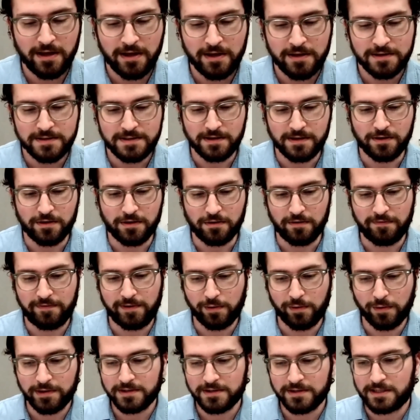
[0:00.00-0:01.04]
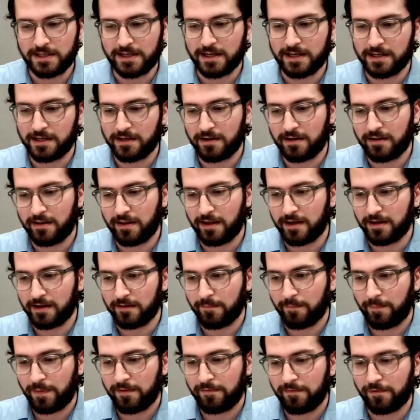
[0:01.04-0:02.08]
So if you understand that
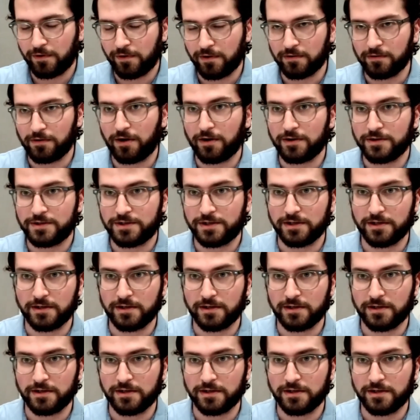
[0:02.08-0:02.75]
for a large